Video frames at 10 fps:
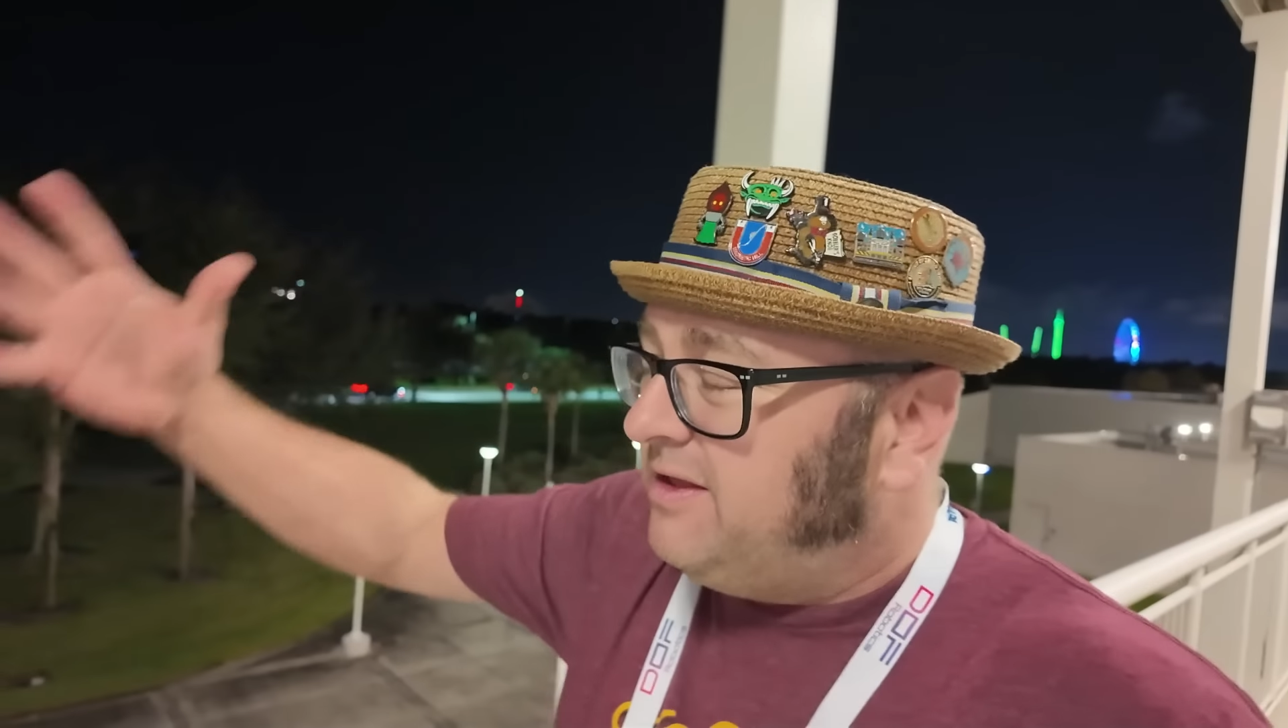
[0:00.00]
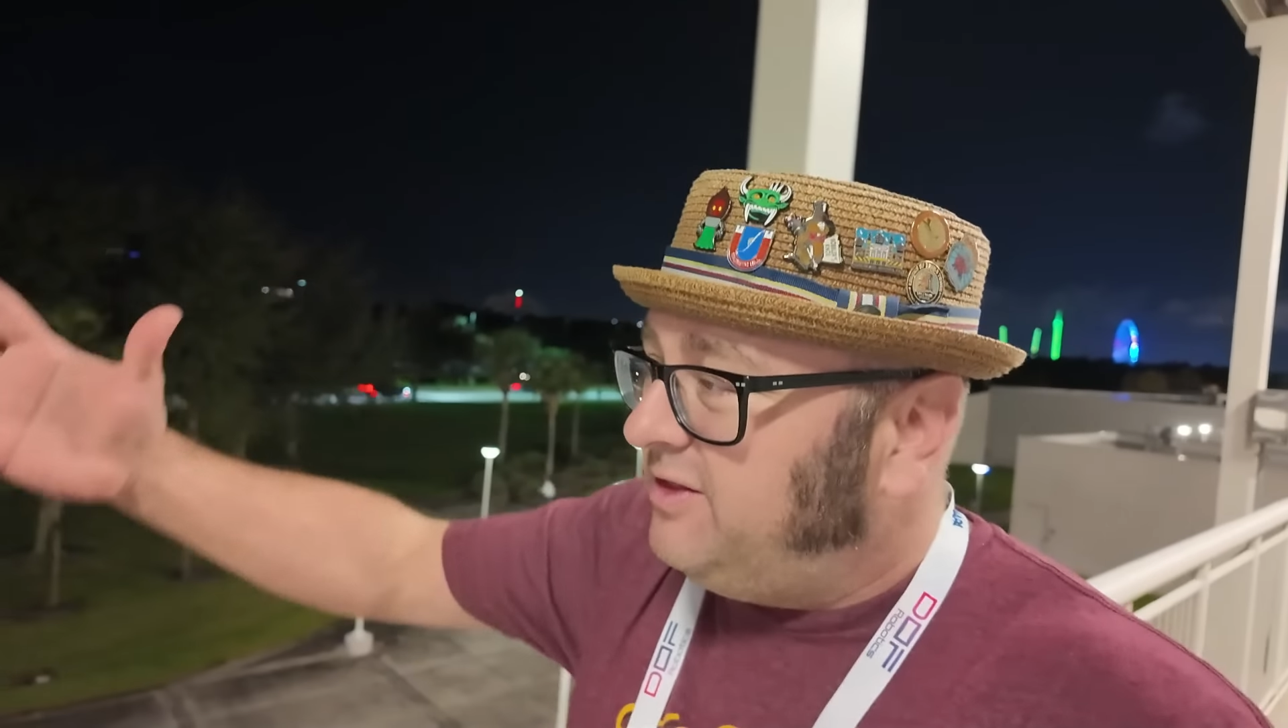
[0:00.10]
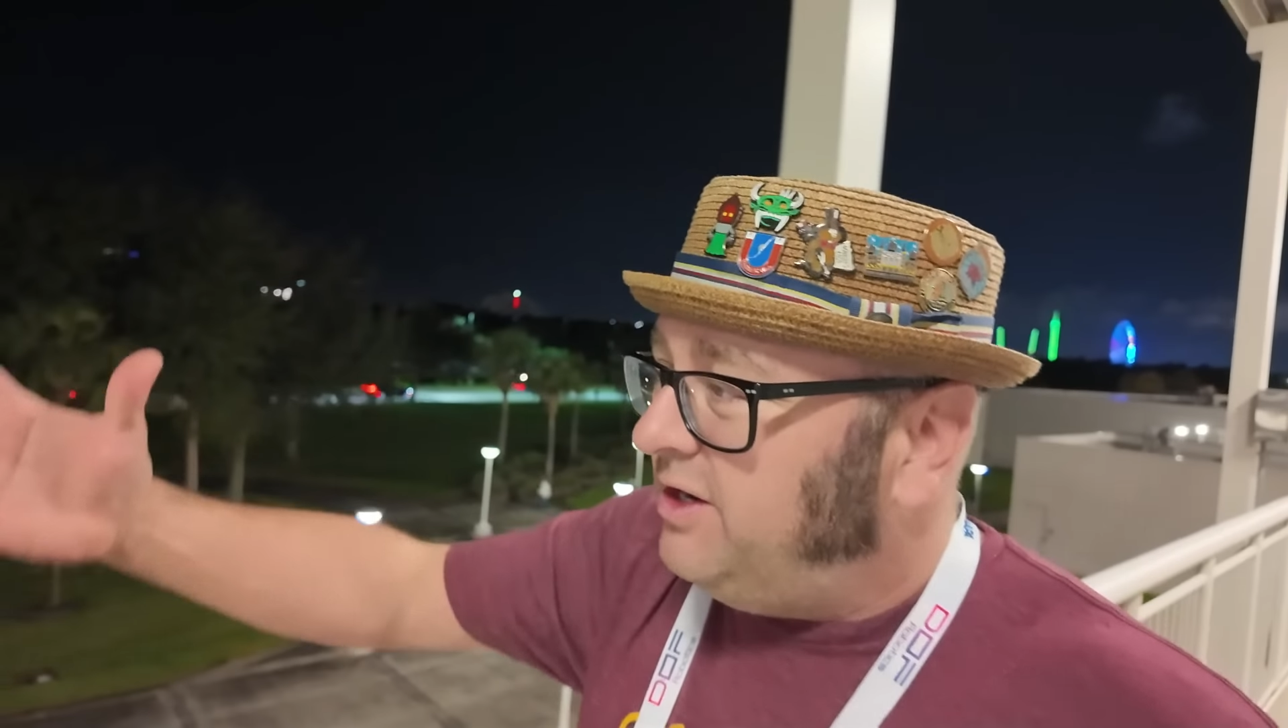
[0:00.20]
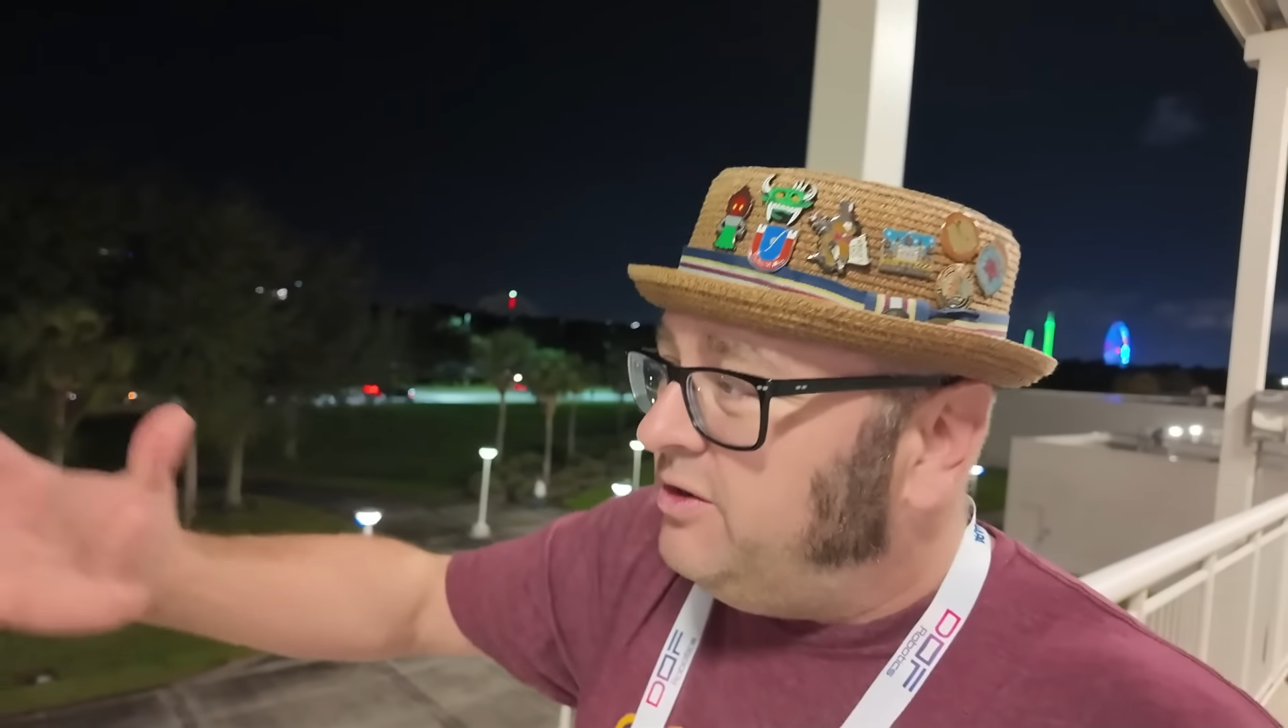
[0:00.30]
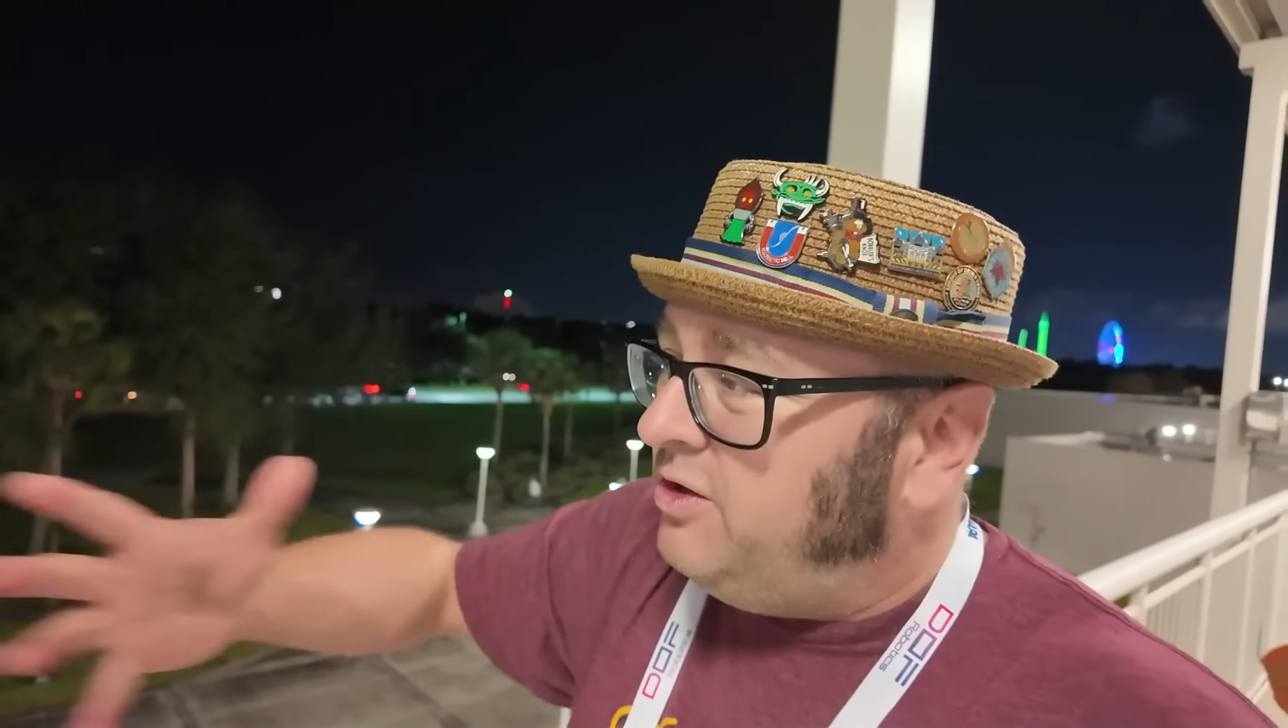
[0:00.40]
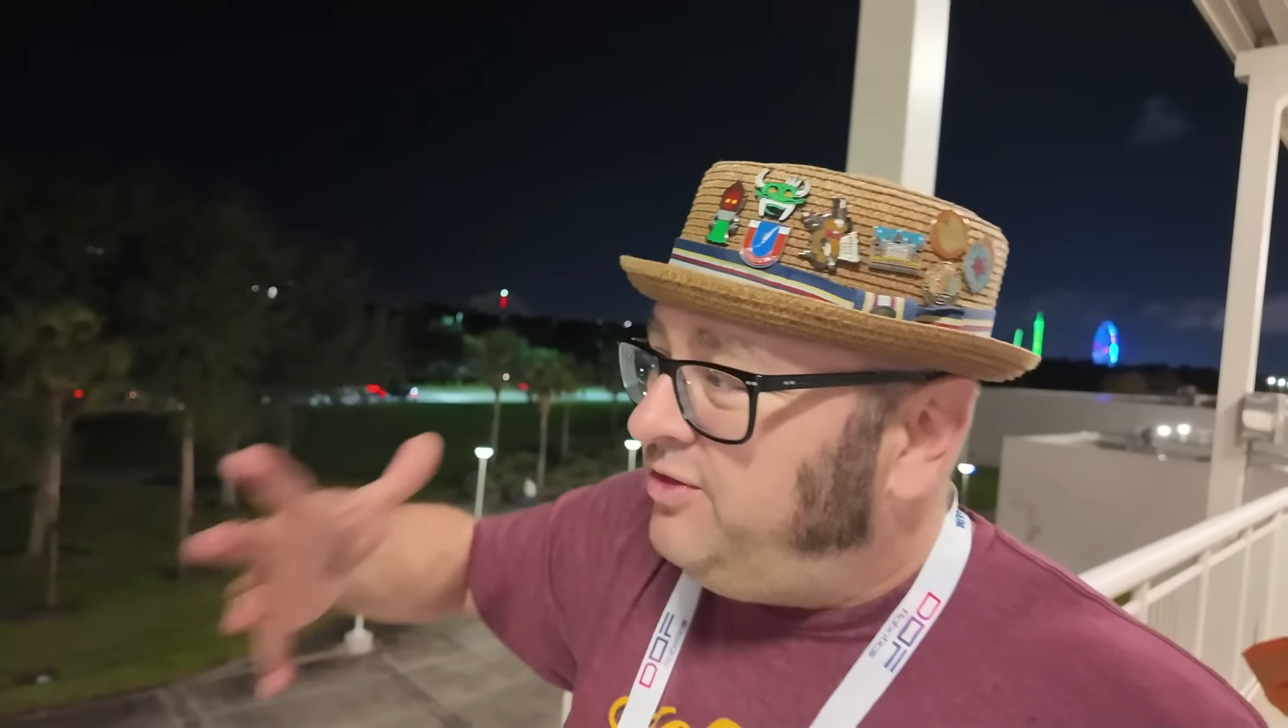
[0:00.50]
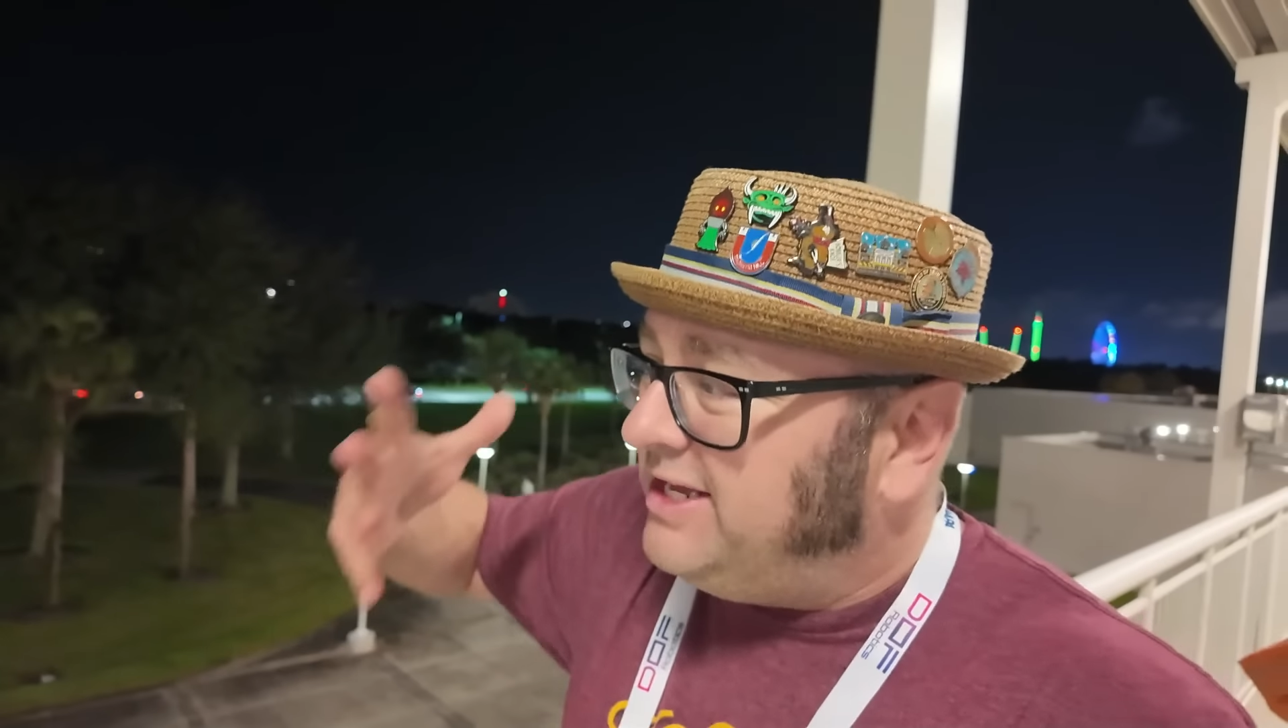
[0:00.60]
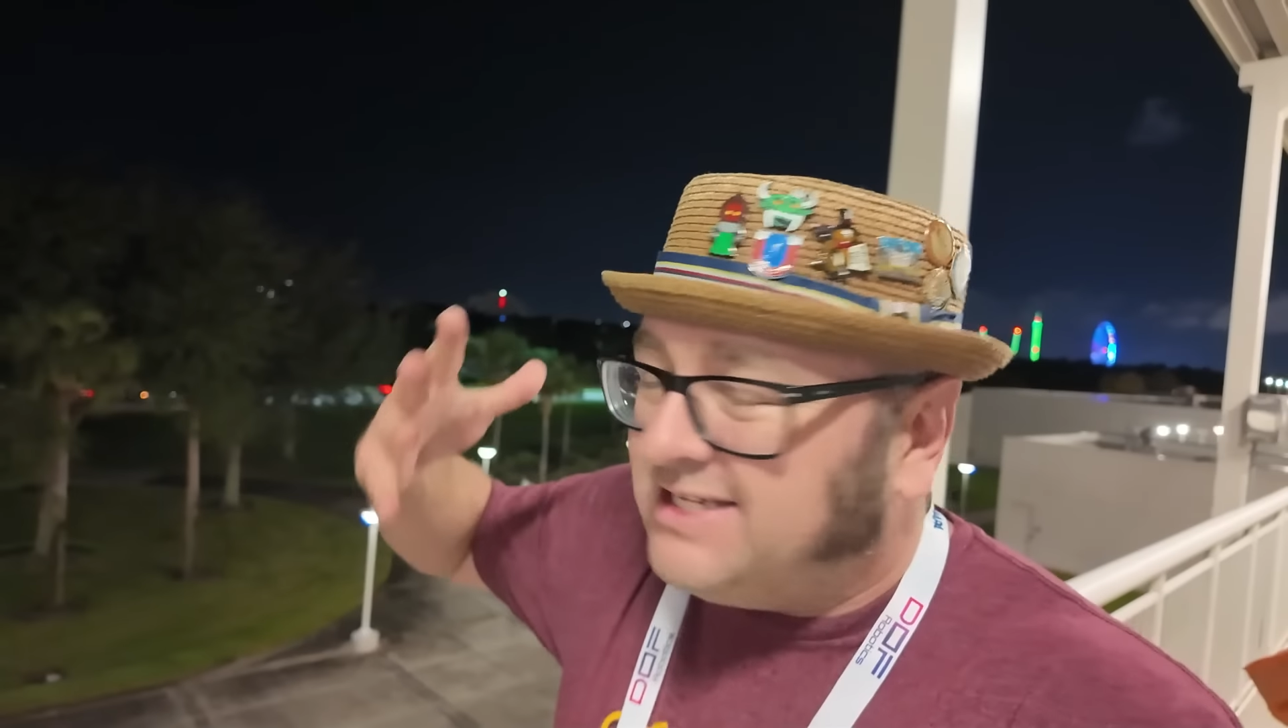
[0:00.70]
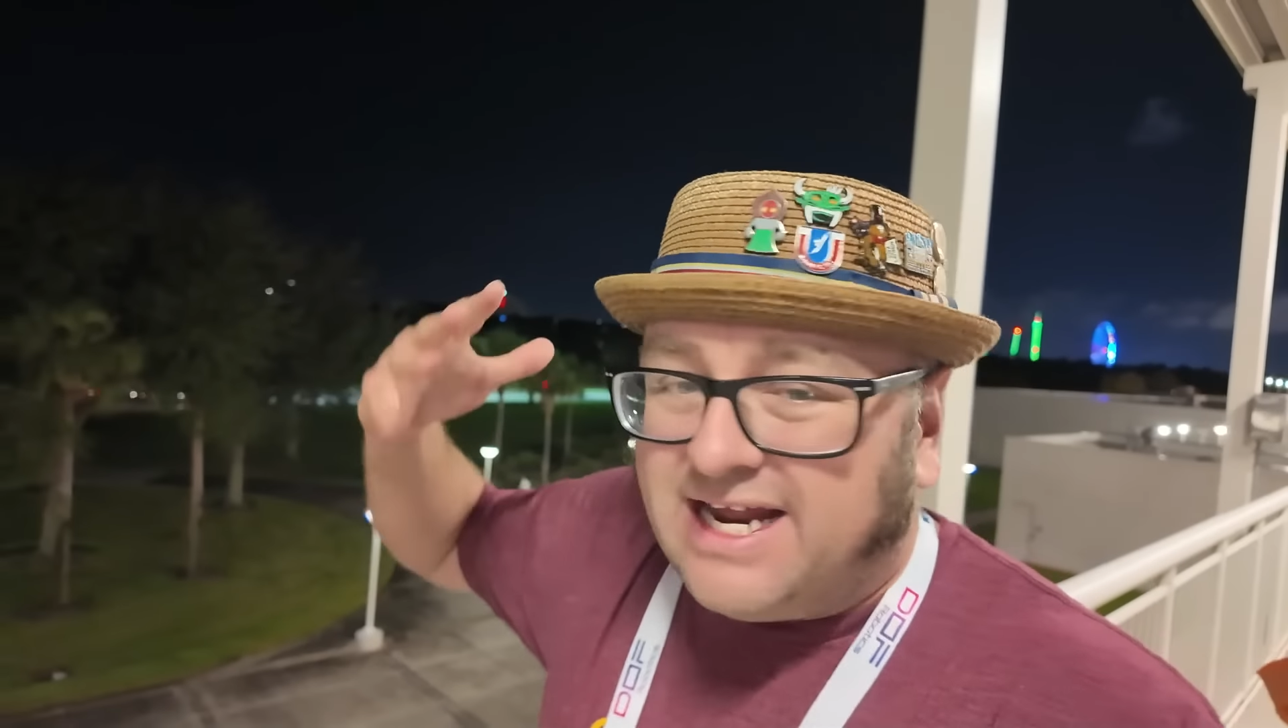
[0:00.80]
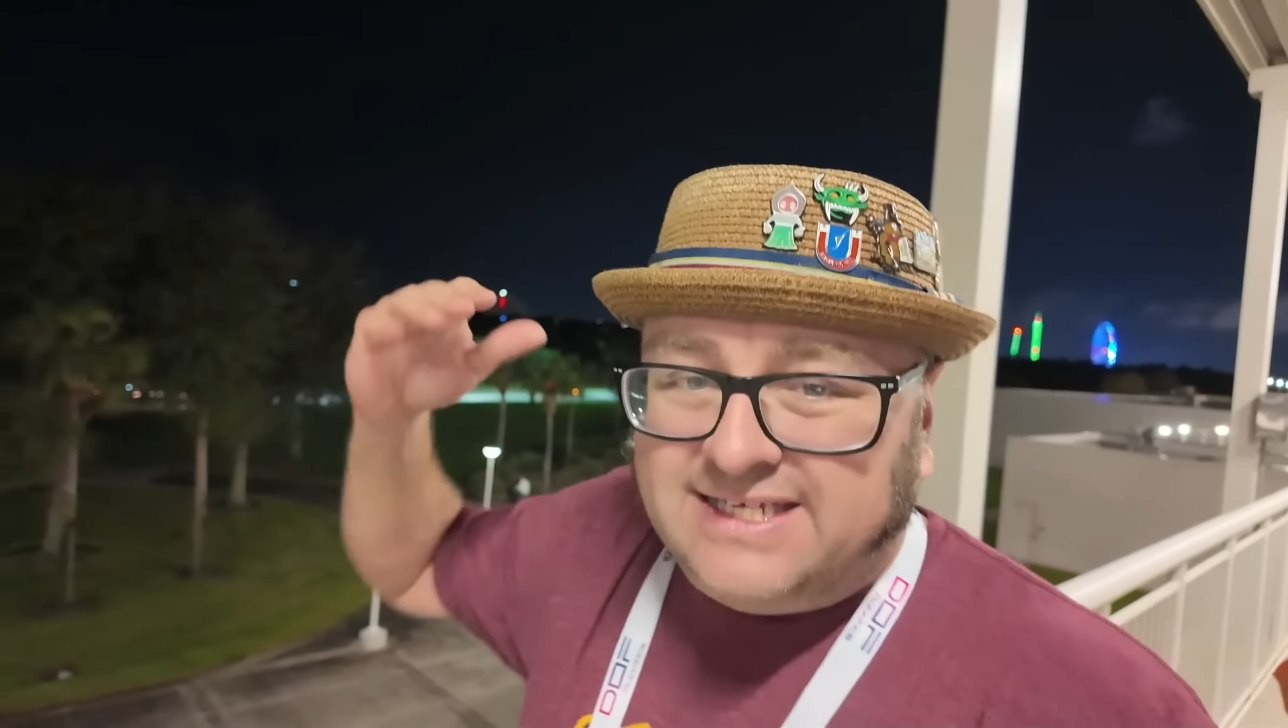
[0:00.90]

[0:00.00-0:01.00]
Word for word: you know, new things that